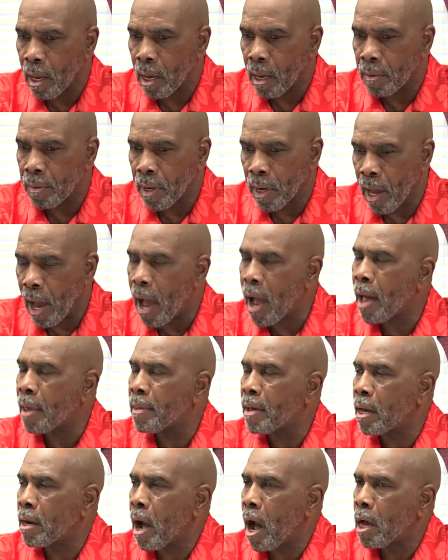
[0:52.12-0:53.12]
the guy
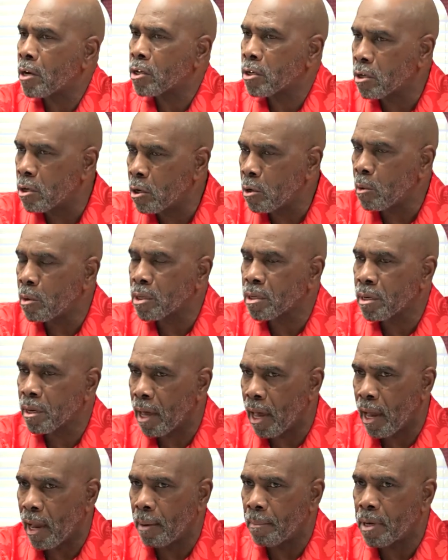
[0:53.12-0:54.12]
that our school was
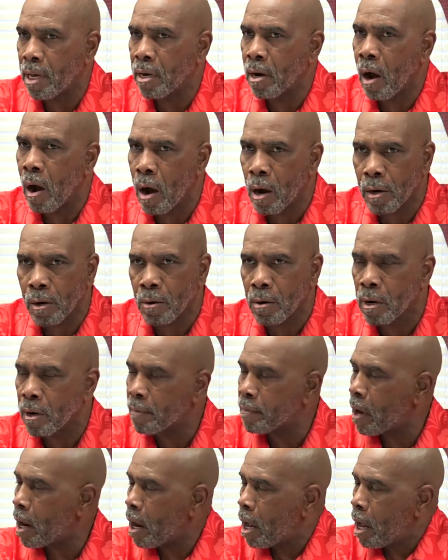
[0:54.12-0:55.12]
named in honor
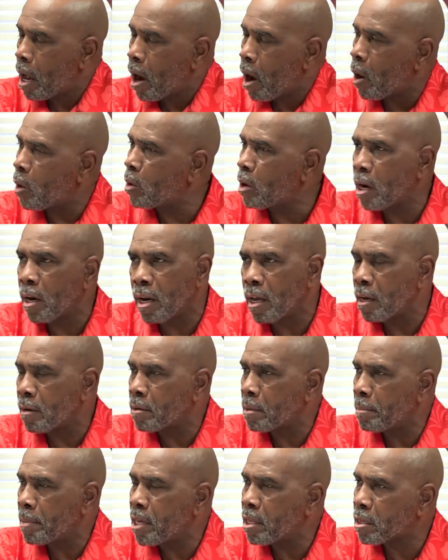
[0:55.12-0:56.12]
of, only lived
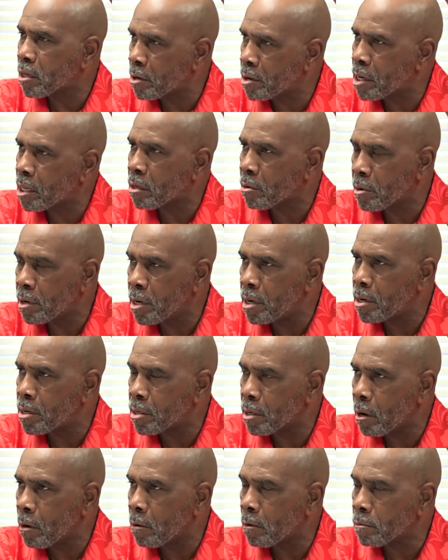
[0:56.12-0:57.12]
to be 33 years
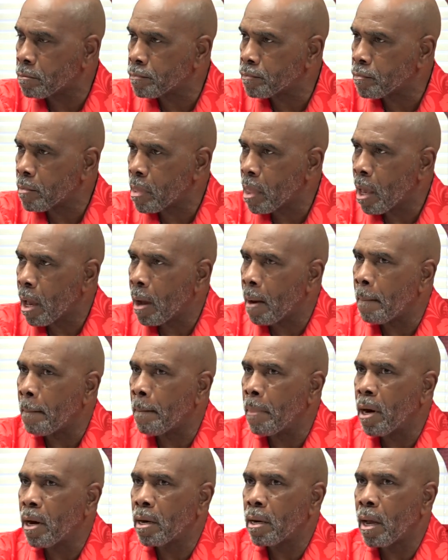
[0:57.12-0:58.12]
old.
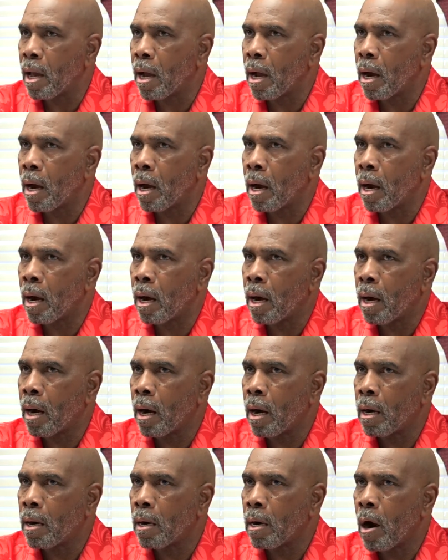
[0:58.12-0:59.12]
But
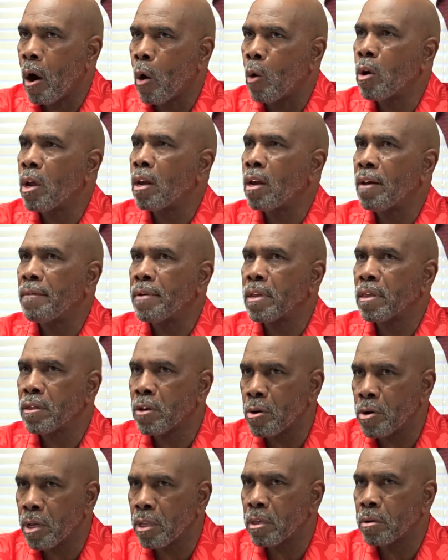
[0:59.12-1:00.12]
only living
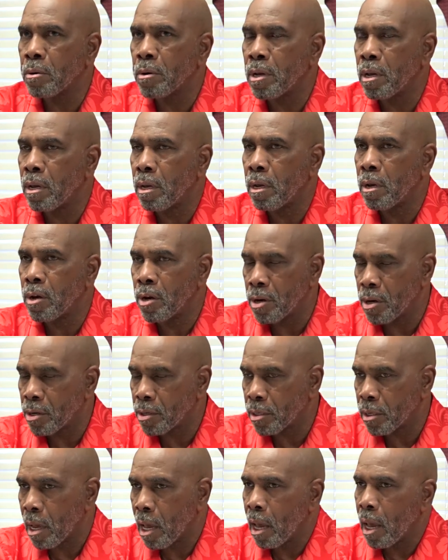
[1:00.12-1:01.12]
33
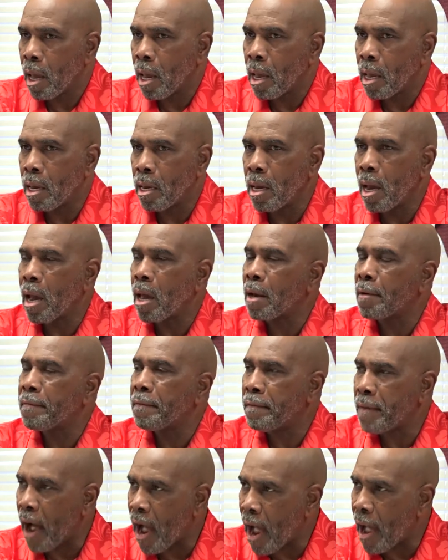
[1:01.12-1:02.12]
years, he has
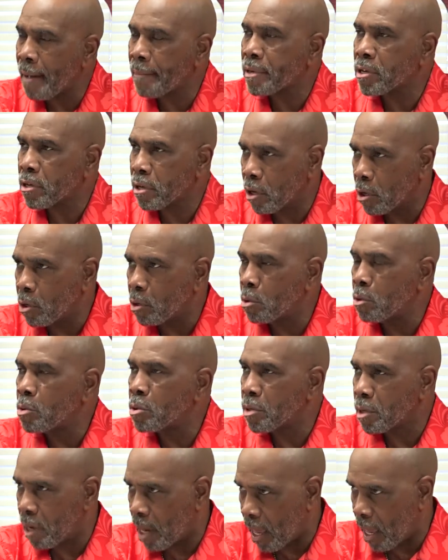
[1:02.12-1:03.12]
5
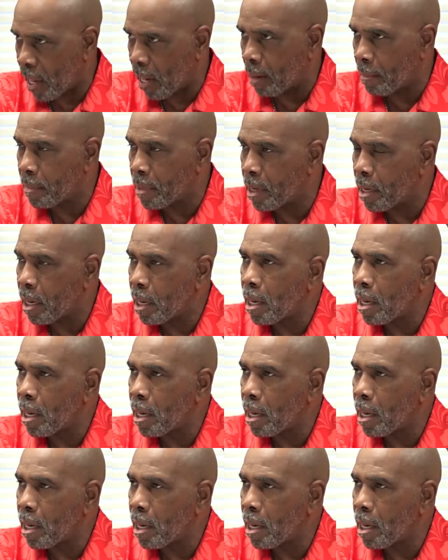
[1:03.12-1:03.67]
schools named